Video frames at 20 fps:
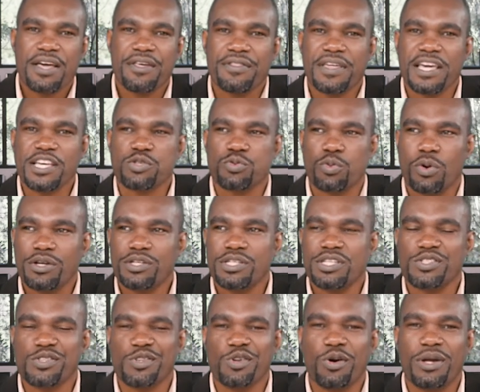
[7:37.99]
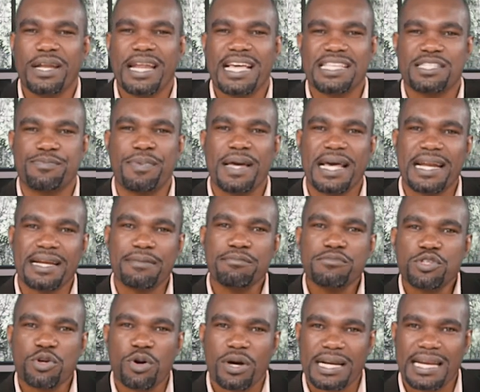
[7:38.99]
there is what is known as
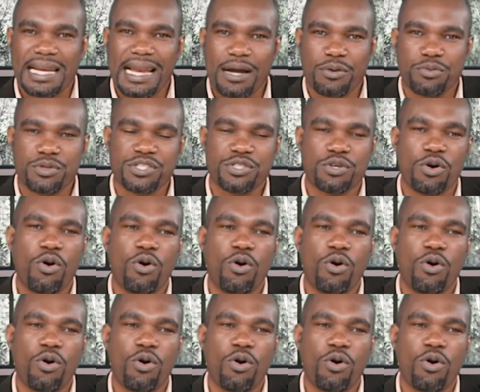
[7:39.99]
peremptory language